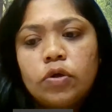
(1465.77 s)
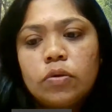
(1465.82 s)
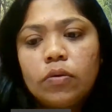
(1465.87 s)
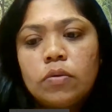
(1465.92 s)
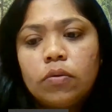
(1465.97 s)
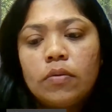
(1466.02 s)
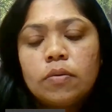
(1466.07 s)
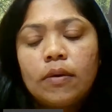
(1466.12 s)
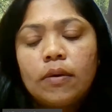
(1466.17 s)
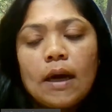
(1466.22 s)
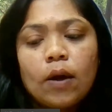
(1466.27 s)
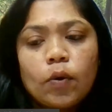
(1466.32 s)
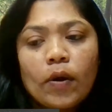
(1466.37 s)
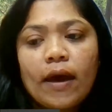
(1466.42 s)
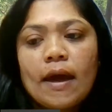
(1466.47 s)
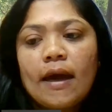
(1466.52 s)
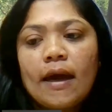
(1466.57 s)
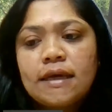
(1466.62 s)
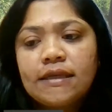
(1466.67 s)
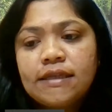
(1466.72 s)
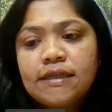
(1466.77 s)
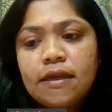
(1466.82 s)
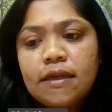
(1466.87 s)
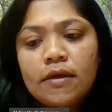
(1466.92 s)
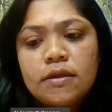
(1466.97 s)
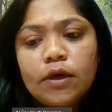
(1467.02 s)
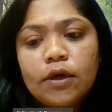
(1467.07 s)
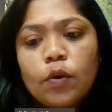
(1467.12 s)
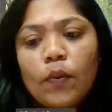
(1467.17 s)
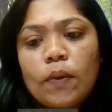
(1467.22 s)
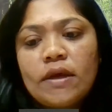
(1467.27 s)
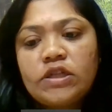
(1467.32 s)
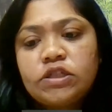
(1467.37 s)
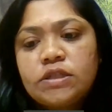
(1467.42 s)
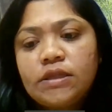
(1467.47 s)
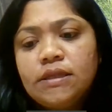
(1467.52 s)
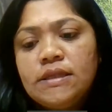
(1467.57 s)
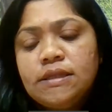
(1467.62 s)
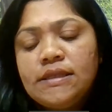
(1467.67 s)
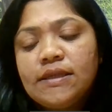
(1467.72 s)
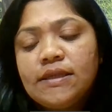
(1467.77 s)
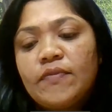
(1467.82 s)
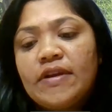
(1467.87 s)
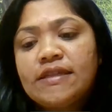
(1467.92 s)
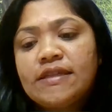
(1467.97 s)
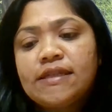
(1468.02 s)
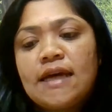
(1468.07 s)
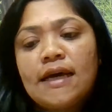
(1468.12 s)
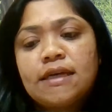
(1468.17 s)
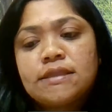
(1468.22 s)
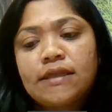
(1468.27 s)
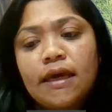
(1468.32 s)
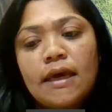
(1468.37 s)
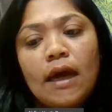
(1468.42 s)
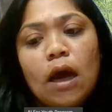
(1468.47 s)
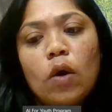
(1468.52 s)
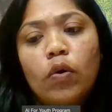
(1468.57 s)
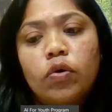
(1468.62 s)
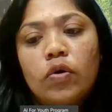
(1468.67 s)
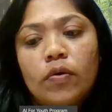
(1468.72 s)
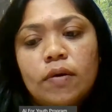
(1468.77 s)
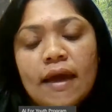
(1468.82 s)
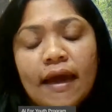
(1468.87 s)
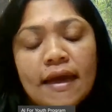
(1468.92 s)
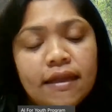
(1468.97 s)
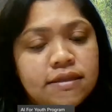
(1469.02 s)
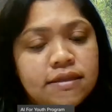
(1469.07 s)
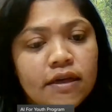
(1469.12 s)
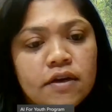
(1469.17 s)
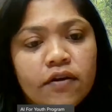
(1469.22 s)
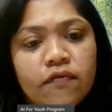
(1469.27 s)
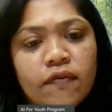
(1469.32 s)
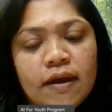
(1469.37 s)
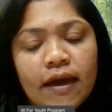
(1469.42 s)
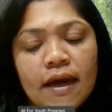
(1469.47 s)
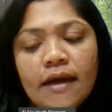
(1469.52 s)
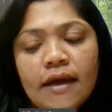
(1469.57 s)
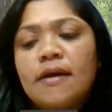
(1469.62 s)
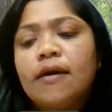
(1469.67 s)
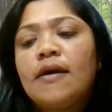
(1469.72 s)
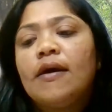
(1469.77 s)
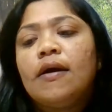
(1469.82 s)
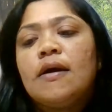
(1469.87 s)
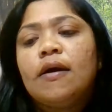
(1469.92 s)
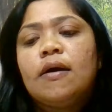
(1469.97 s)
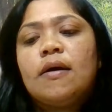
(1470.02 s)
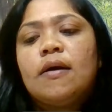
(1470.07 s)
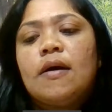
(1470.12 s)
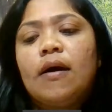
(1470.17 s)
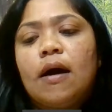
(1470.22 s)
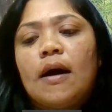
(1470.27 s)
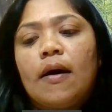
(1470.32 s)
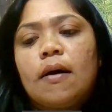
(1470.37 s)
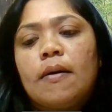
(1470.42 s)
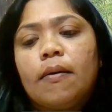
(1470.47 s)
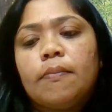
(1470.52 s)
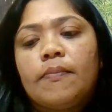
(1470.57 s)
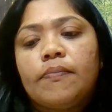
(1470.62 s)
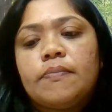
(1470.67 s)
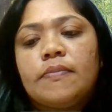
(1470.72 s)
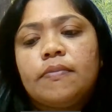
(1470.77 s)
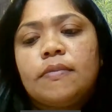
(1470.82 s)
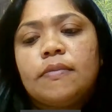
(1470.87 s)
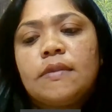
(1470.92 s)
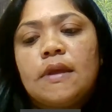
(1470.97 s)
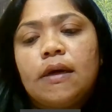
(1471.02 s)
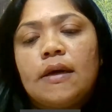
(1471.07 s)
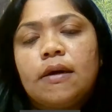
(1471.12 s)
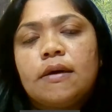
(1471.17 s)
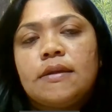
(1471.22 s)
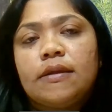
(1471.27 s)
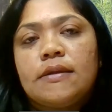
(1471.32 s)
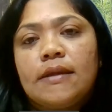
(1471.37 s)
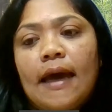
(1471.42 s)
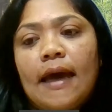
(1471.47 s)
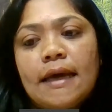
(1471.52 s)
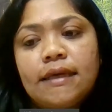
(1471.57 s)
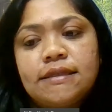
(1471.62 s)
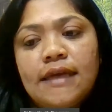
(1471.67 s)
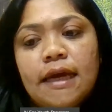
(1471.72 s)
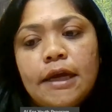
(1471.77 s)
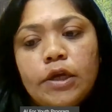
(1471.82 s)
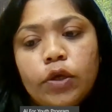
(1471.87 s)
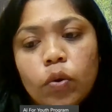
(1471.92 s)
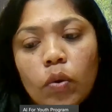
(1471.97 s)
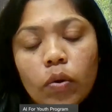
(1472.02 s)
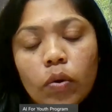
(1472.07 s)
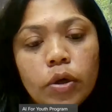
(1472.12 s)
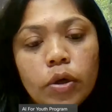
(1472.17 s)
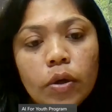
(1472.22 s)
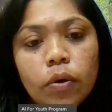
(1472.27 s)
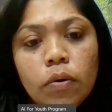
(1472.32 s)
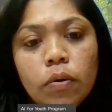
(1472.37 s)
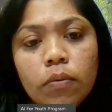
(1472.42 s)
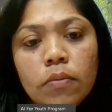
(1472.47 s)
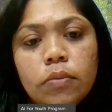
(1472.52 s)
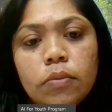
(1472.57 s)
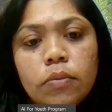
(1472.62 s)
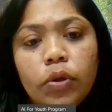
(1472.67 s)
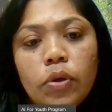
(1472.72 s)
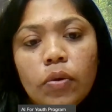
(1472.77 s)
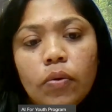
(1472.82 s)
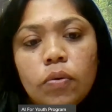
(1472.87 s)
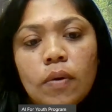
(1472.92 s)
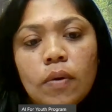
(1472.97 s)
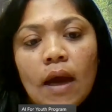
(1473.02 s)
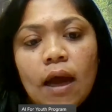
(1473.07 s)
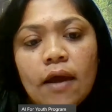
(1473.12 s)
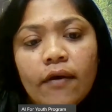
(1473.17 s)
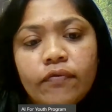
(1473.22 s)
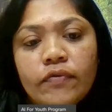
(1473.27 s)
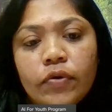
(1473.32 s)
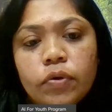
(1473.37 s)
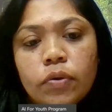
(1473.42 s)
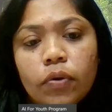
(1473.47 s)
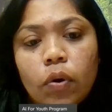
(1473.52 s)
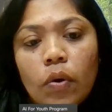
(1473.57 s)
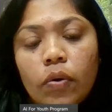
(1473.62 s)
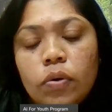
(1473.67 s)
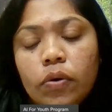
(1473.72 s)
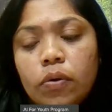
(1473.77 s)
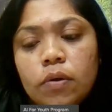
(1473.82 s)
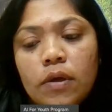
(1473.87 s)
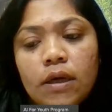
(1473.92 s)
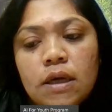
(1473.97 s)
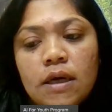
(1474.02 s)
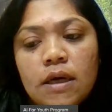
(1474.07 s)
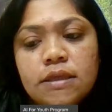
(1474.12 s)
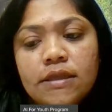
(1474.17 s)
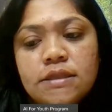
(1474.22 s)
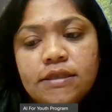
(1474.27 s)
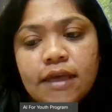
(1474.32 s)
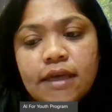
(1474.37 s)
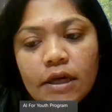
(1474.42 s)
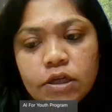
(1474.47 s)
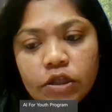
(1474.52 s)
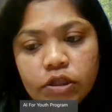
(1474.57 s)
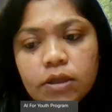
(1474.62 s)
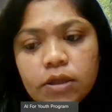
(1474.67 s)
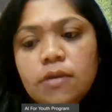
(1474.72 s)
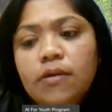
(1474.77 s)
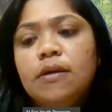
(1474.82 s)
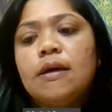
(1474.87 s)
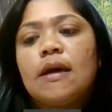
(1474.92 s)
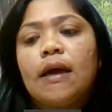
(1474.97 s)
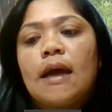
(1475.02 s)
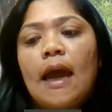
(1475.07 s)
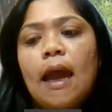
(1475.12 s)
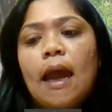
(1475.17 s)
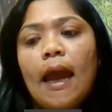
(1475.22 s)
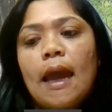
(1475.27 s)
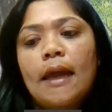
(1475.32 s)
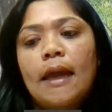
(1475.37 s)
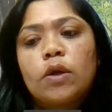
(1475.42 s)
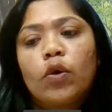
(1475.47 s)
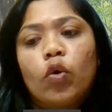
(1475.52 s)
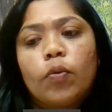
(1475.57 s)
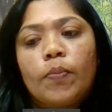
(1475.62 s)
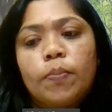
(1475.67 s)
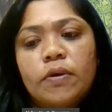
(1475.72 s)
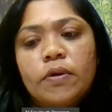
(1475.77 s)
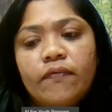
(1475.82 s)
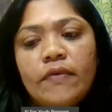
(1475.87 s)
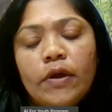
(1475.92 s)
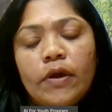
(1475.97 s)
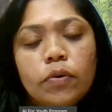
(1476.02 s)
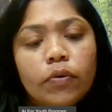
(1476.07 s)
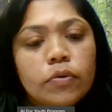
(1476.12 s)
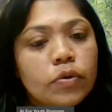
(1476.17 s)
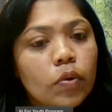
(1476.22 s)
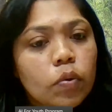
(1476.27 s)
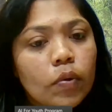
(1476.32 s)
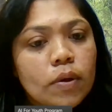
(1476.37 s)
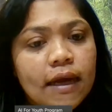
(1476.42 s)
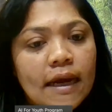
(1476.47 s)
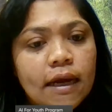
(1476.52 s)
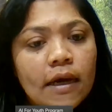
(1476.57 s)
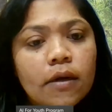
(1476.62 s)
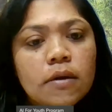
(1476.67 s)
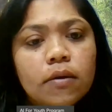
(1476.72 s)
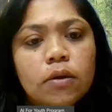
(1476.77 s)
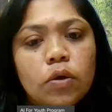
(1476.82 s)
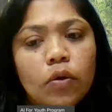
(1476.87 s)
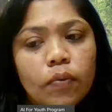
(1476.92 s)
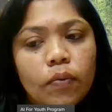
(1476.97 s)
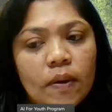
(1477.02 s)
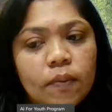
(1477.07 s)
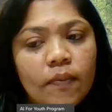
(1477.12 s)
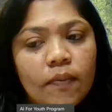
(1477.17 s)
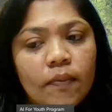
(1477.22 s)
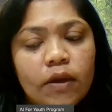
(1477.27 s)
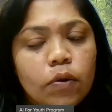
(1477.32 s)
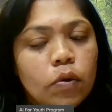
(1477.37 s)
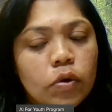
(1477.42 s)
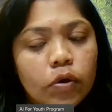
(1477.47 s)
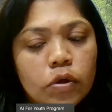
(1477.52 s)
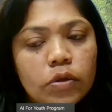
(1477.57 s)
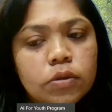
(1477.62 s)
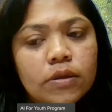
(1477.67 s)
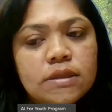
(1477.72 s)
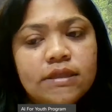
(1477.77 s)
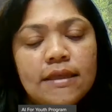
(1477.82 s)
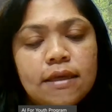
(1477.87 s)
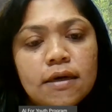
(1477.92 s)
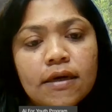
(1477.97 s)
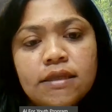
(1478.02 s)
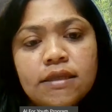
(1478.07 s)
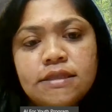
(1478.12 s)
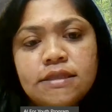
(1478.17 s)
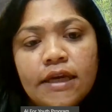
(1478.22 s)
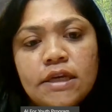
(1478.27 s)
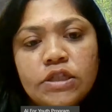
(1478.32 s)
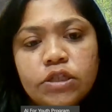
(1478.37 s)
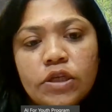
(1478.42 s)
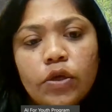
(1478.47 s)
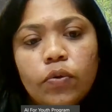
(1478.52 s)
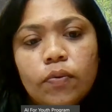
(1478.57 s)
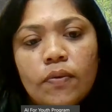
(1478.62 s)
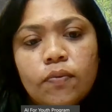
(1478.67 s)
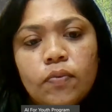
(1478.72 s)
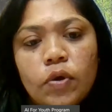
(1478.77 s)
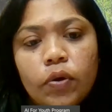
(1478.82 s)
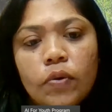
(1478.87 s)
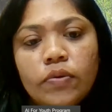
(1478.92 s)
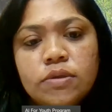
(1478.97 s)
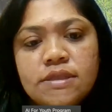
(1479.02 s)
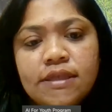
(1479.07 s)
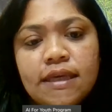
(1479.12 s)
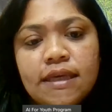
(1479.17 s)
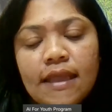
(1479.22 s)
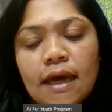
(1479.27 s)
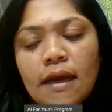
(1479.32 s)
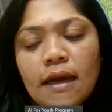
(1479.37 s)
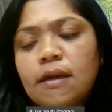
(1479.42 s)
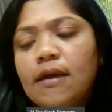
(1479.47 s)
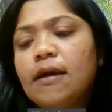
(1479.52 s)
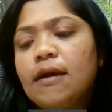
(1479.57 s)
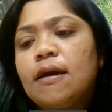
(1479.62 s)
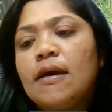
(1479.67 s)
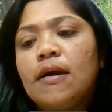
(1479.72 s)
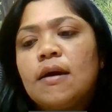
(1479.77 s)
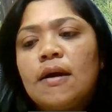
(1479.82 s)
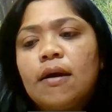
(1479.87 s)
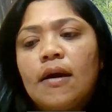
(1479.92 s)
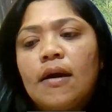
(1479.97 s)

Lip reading: Okay, I see another question. Someone is asking how to get certificate. Um, as I told you, you have to go to Learn section and Openvino Toolkit. When you go to this Learn section, you will see that.